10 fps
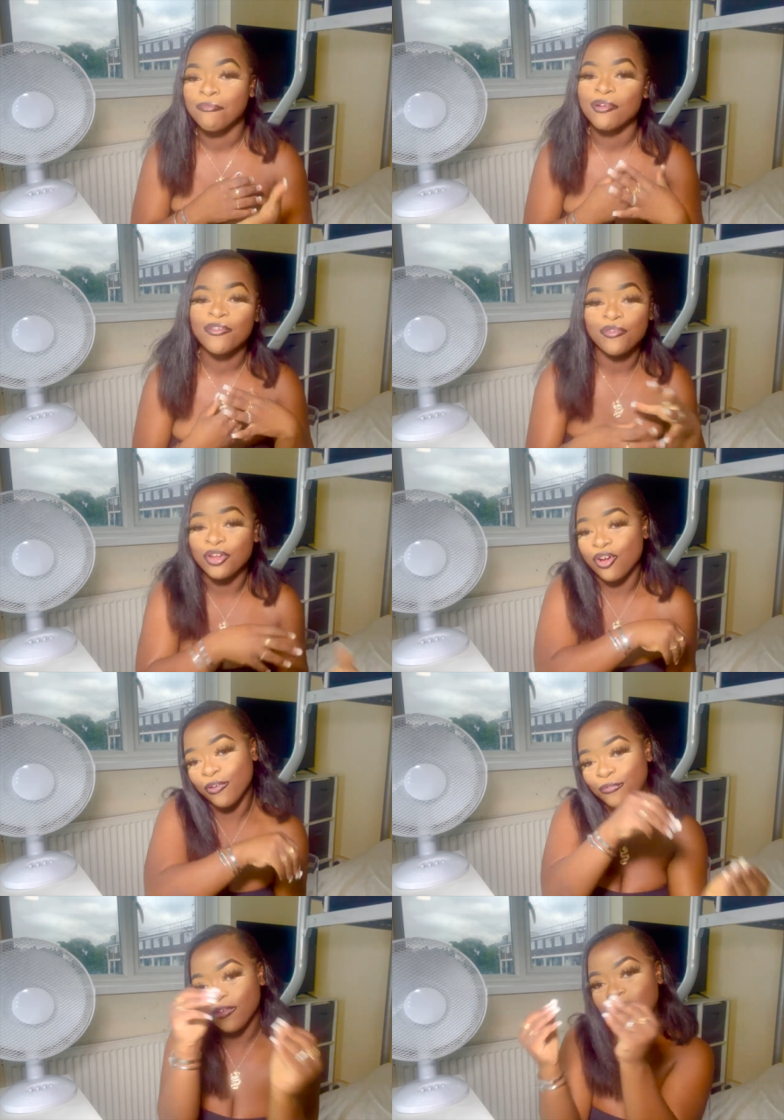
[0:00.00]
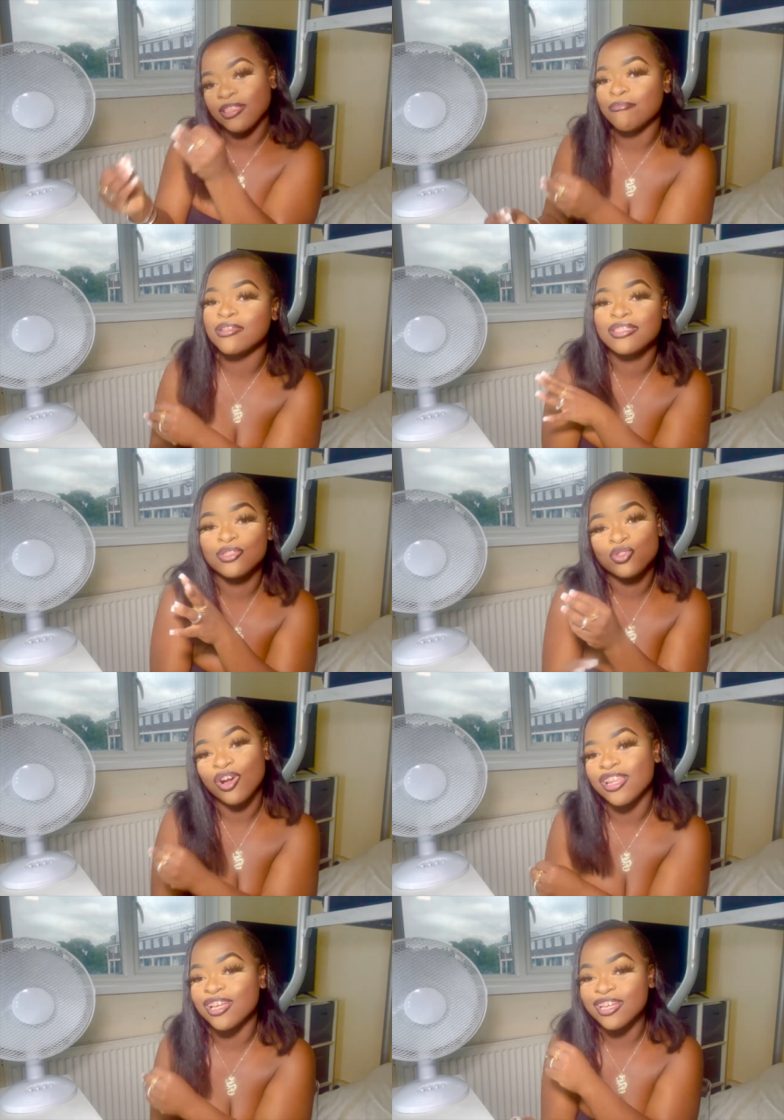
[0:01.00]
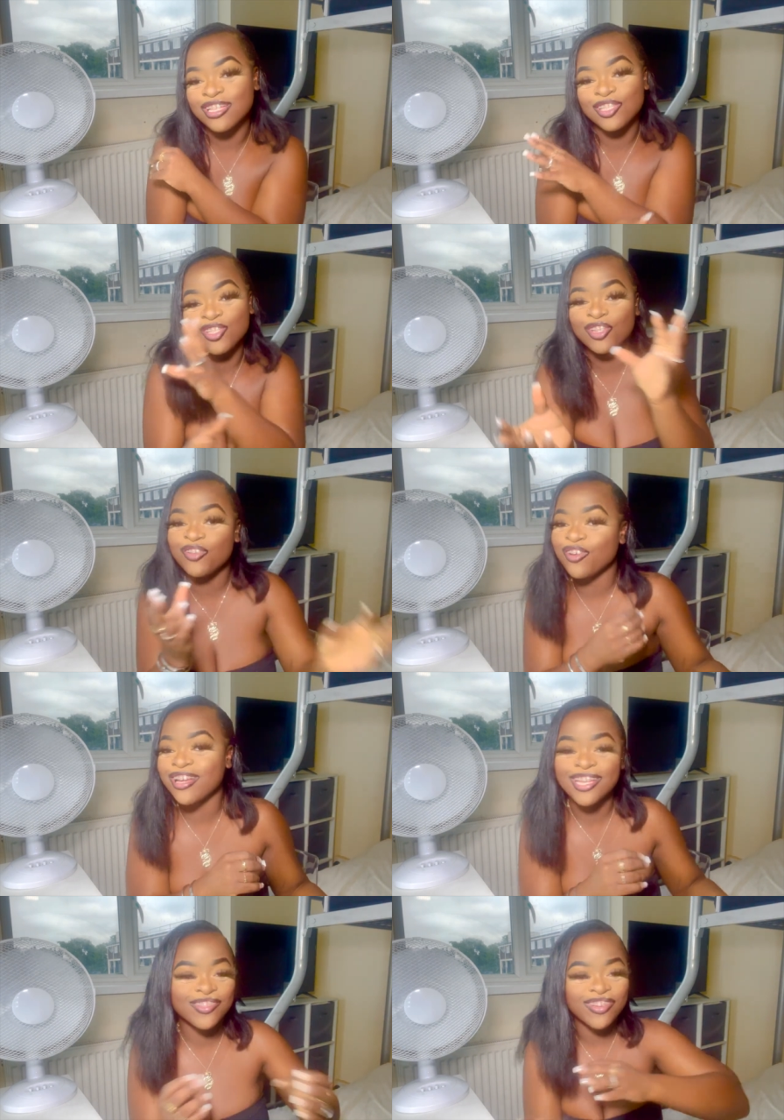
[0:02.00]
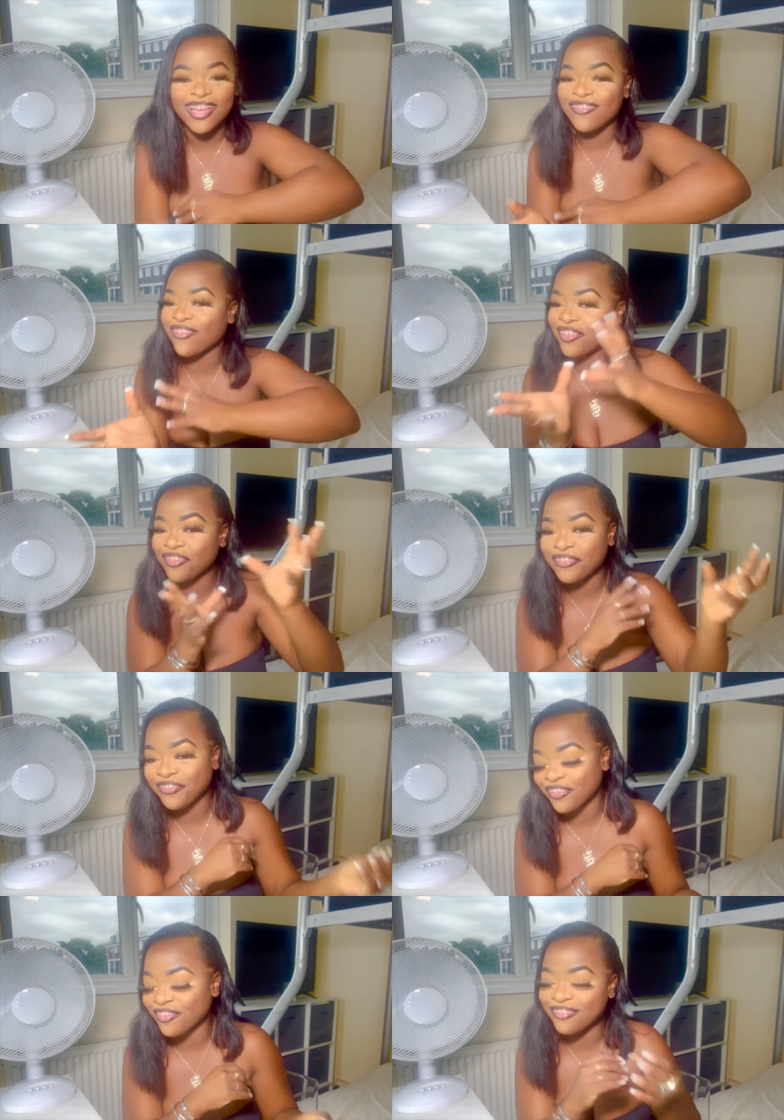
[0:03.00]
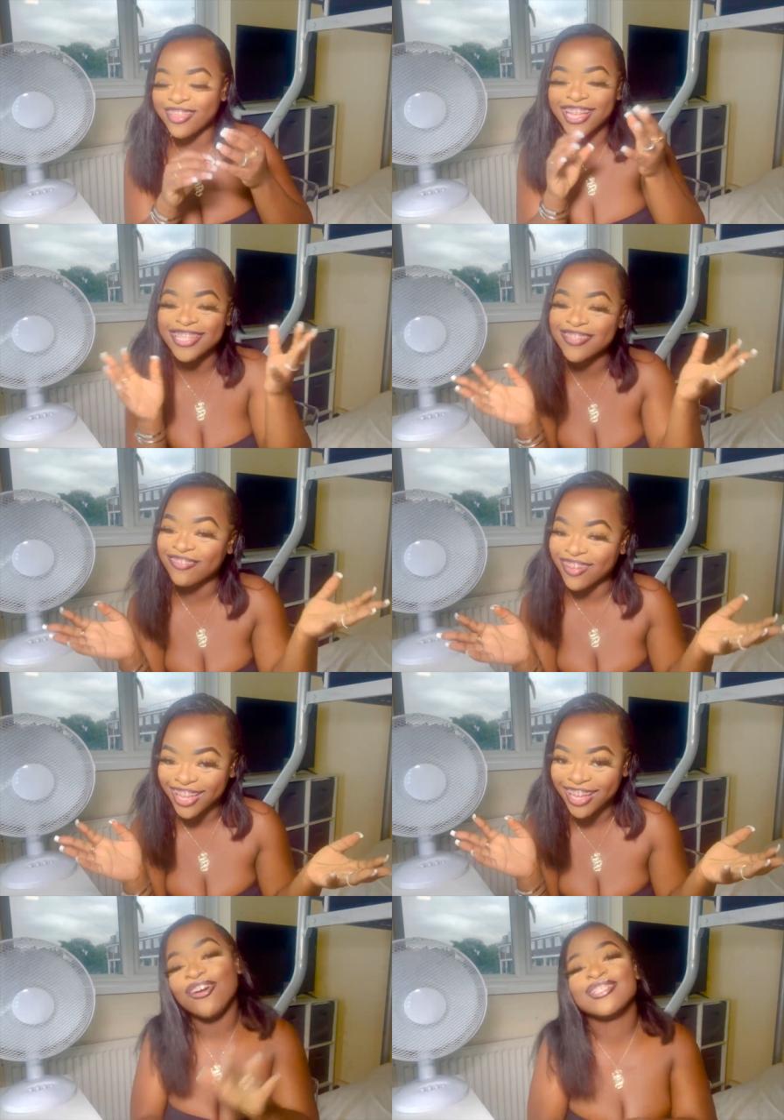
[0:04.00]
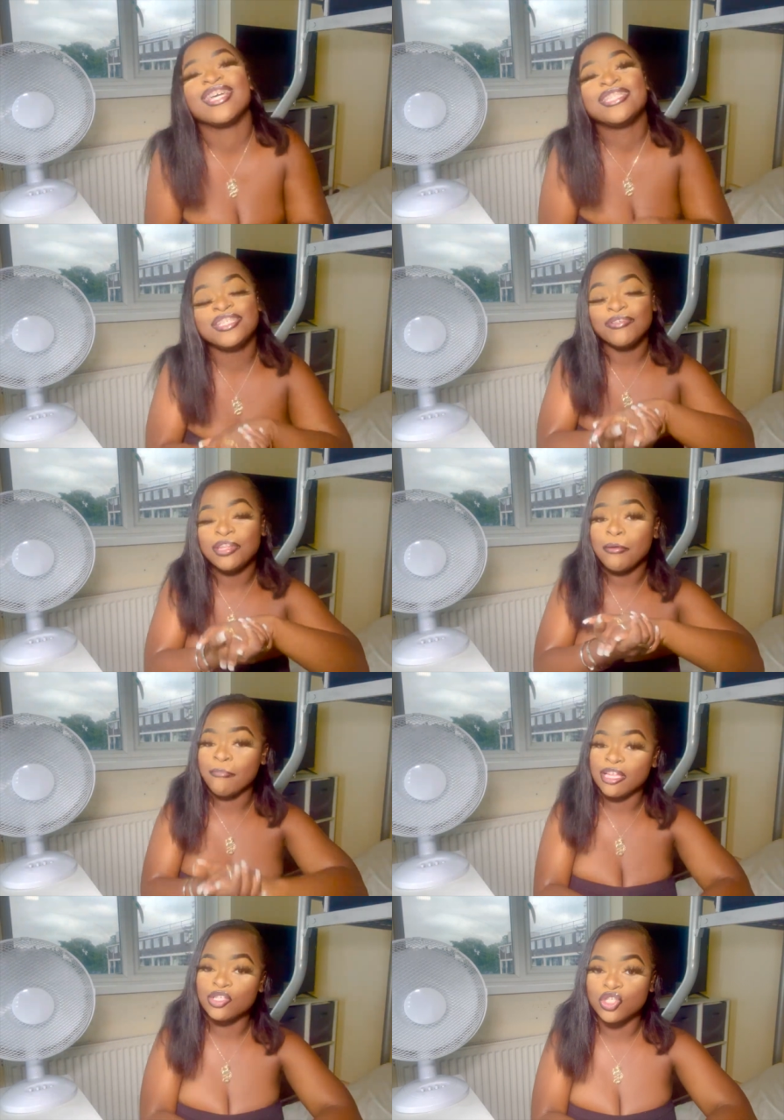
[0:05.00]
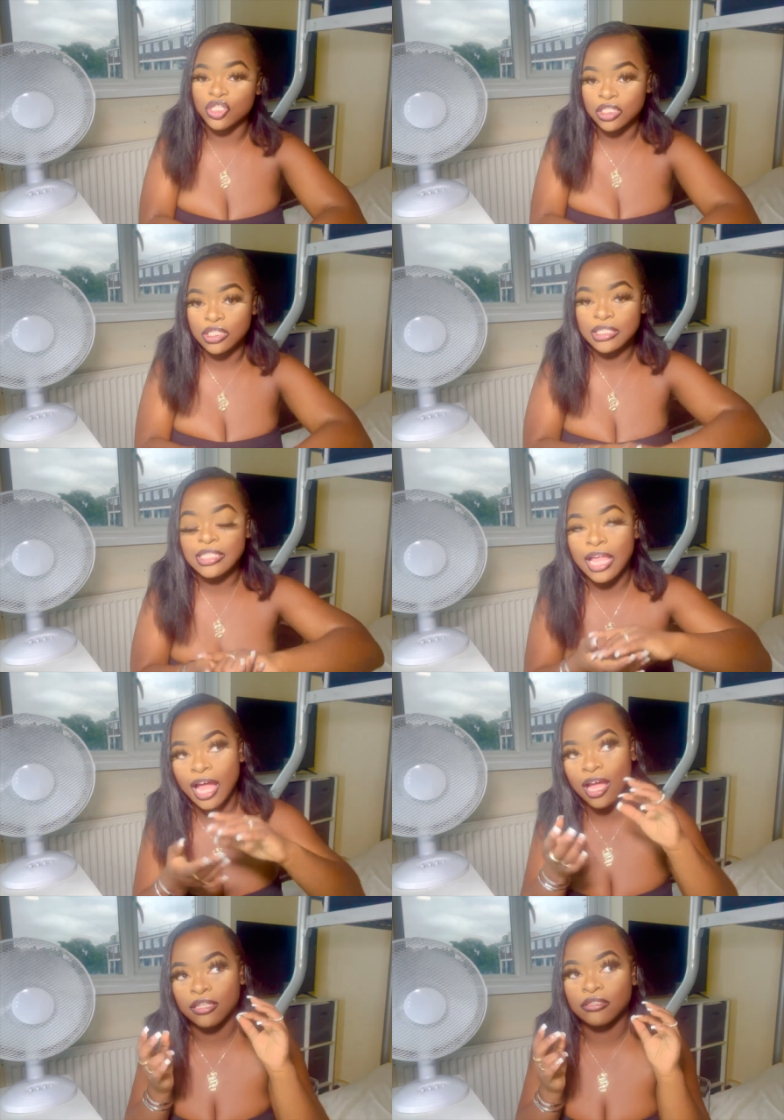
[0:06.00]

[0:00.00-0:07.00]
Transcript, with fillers: but if you want to convert them into dollars euros wherever you're from that's fine as i did want to mention that